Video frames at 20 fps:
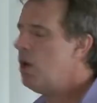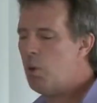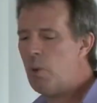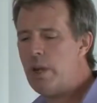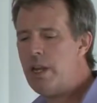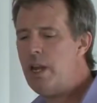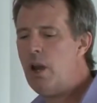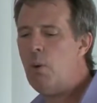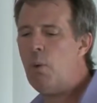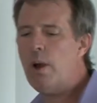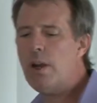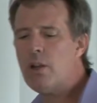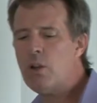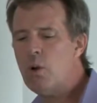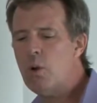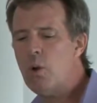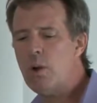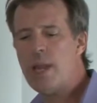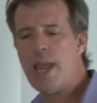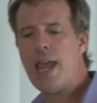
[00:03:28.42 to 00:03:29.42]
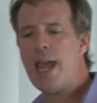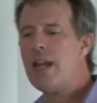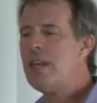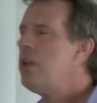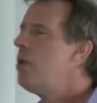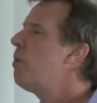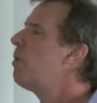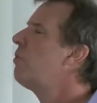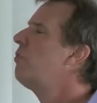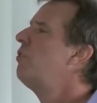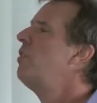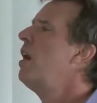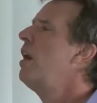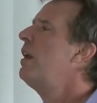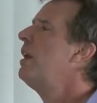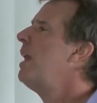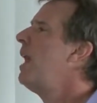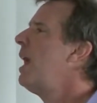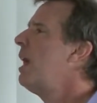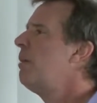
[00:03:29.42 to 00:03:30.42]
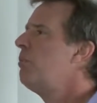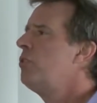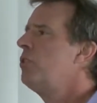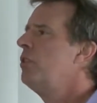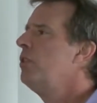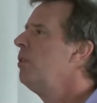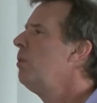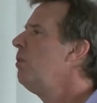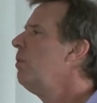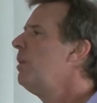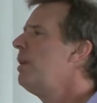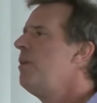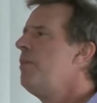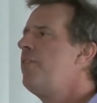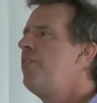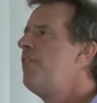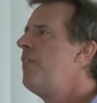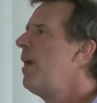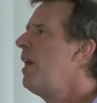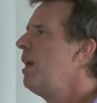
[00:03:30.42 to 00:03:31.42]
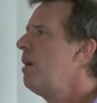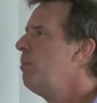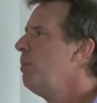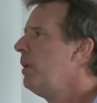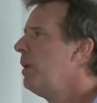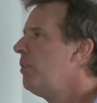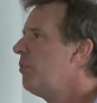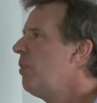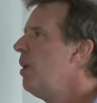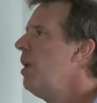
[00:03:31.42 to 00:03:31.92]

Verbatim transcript: Well, you know what, Cool Cat? You are sounding absolutely fabulous.